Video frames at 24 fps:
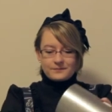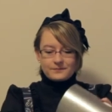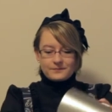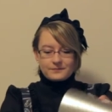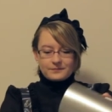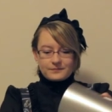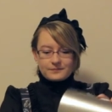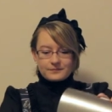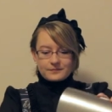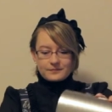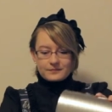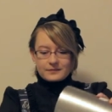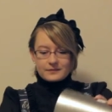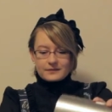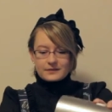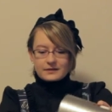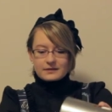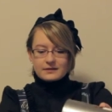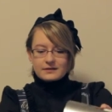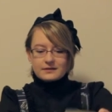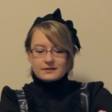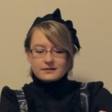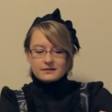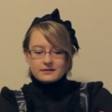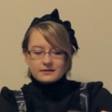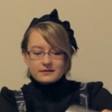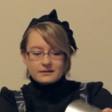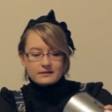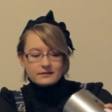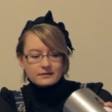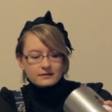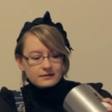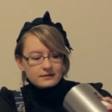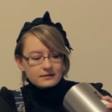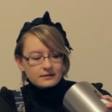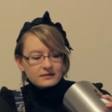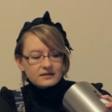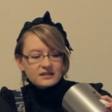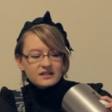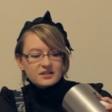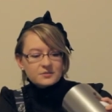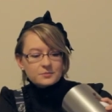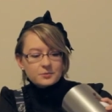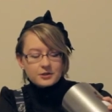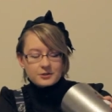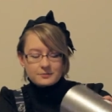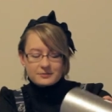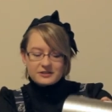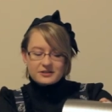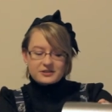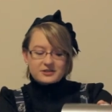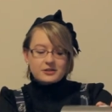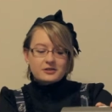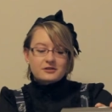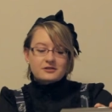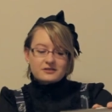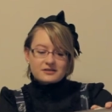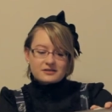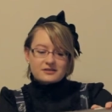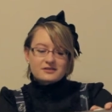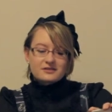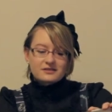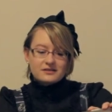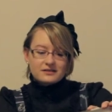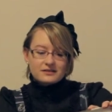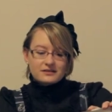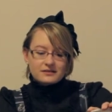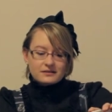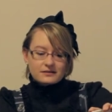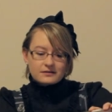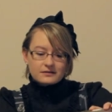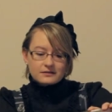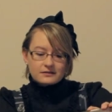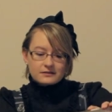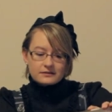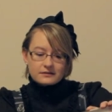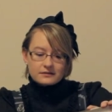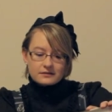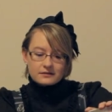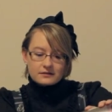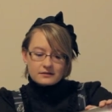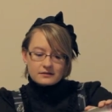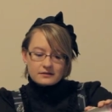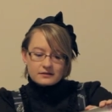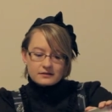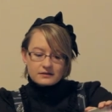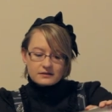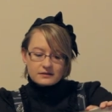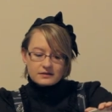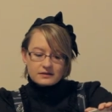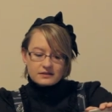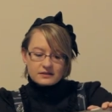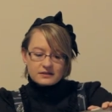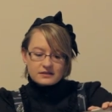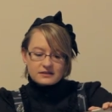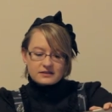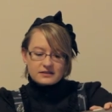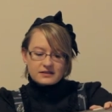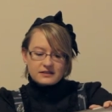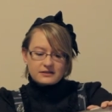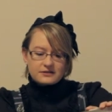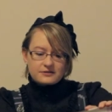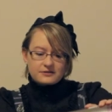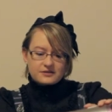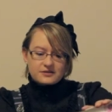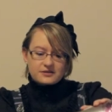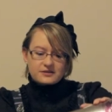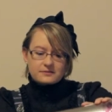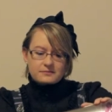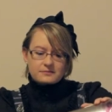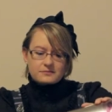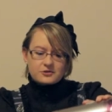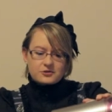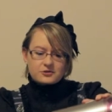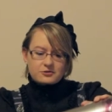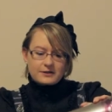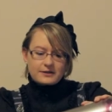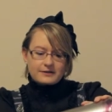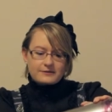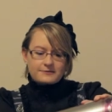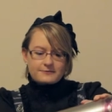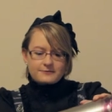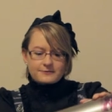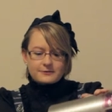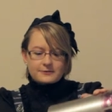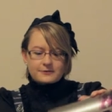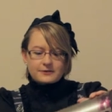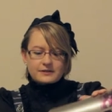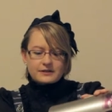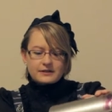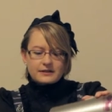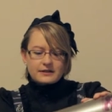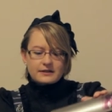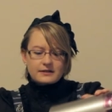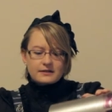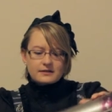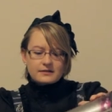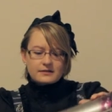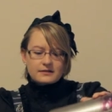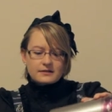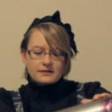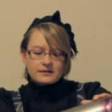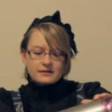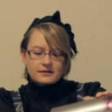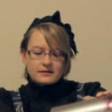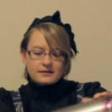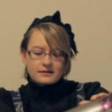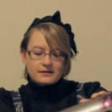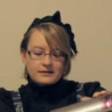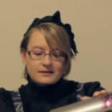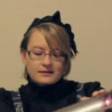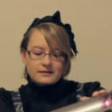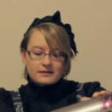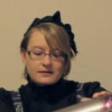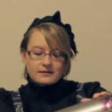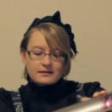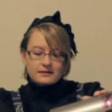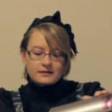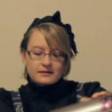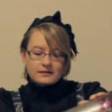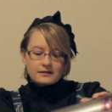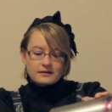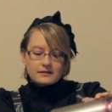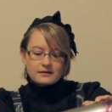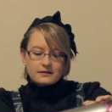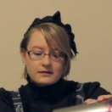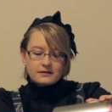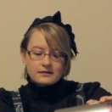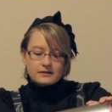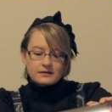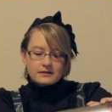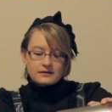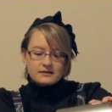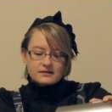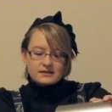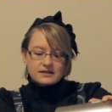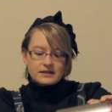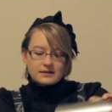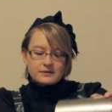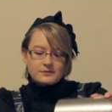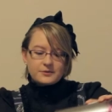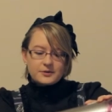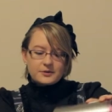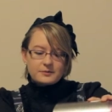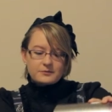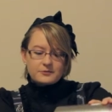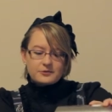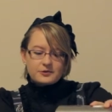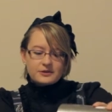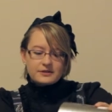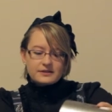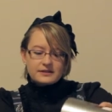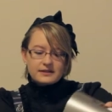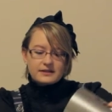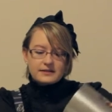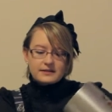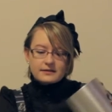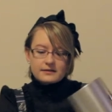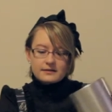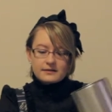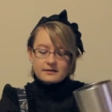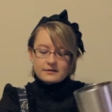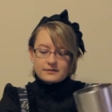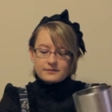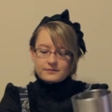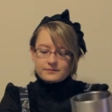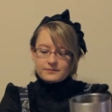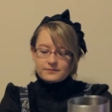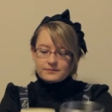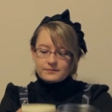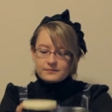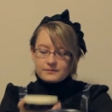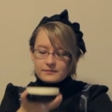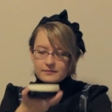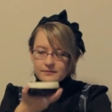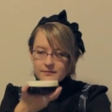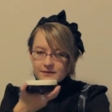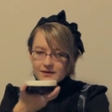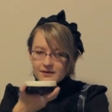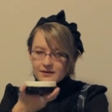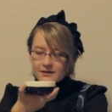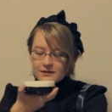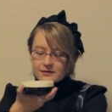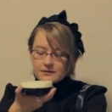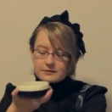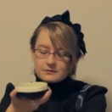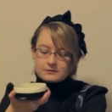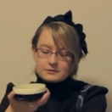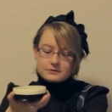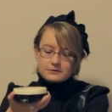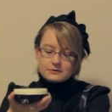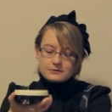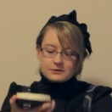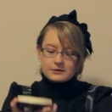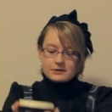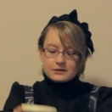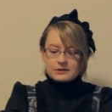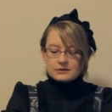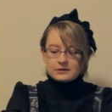It's pretty big chunks. You see there's some dried fruit in here. Let's get a bit more in there. Whew.